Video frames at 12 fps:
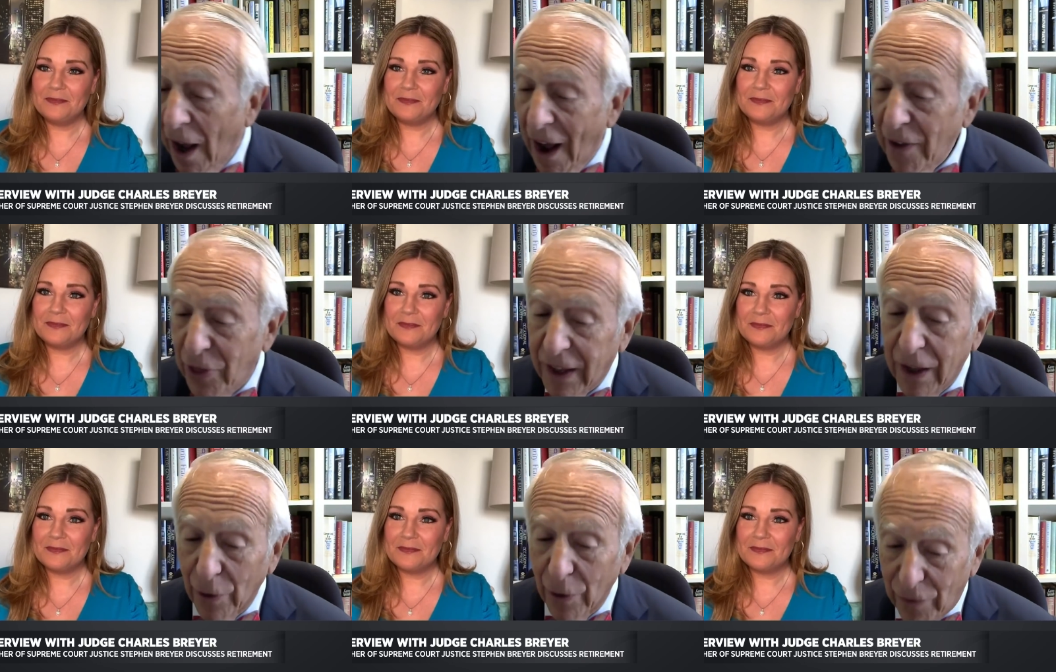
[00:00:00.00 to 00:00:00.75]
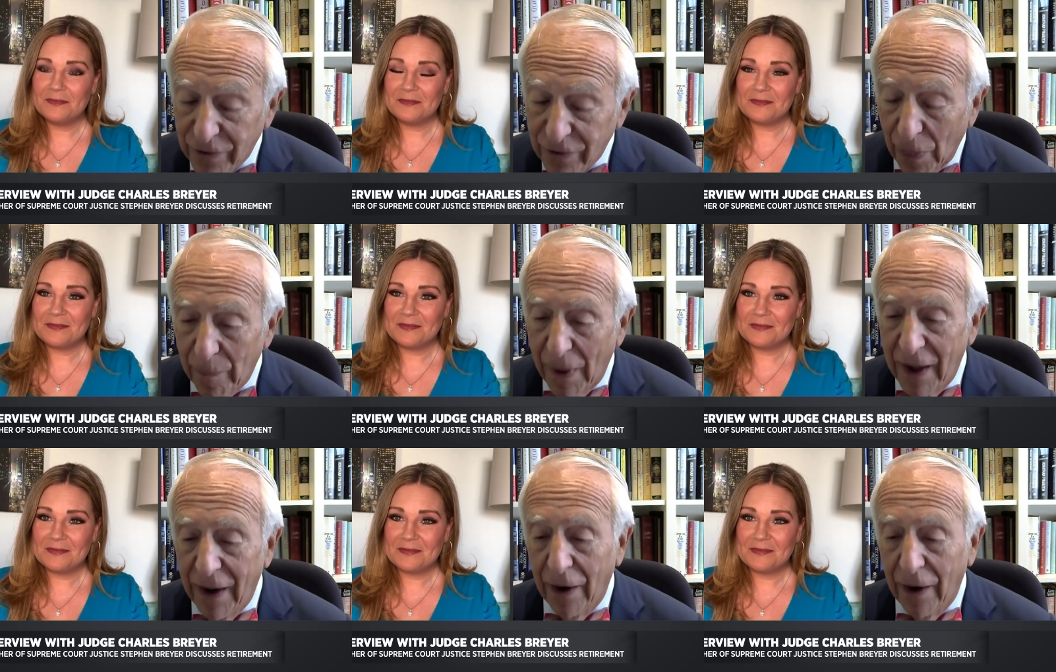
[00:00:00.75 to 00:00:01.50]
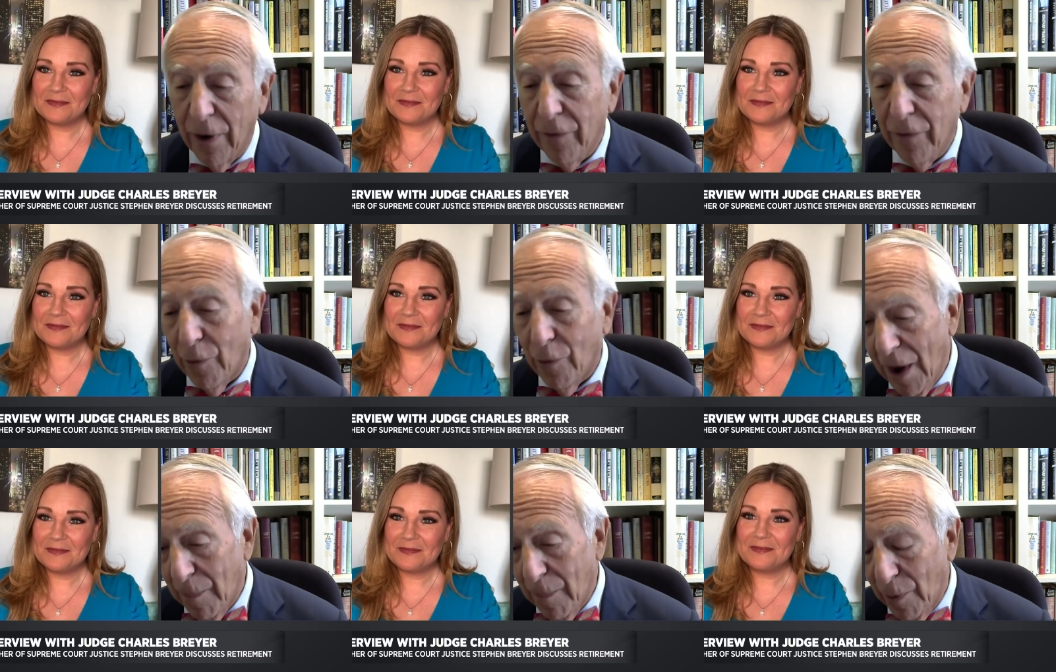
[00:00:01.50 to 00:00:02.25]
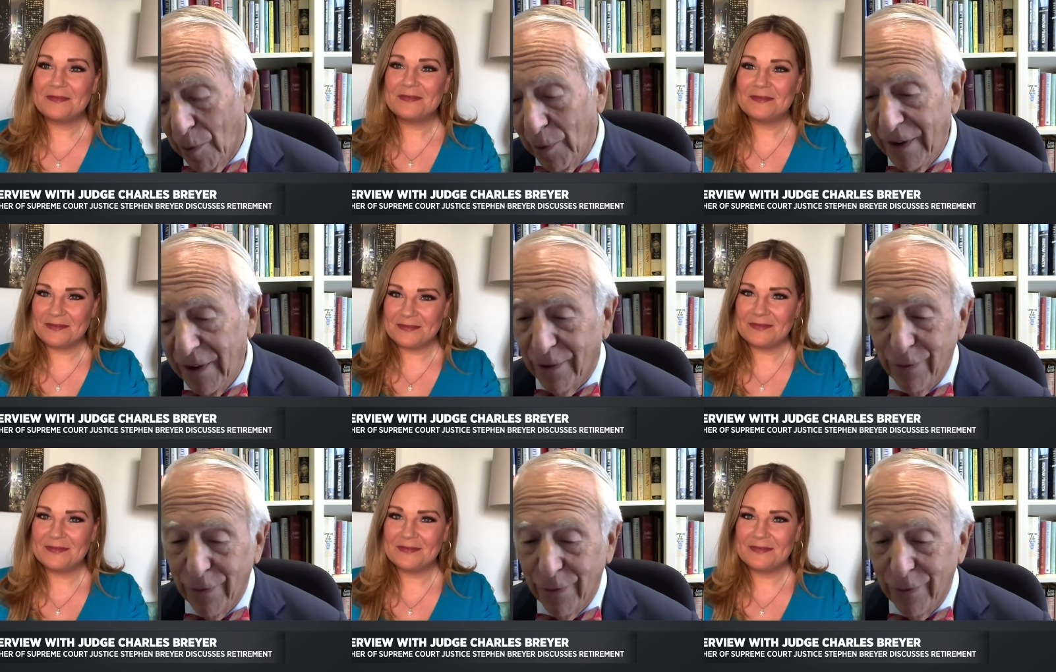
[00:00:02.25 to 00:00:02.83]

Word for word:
Speaker 1: think he'll visit the Bay Area for a number of reasons.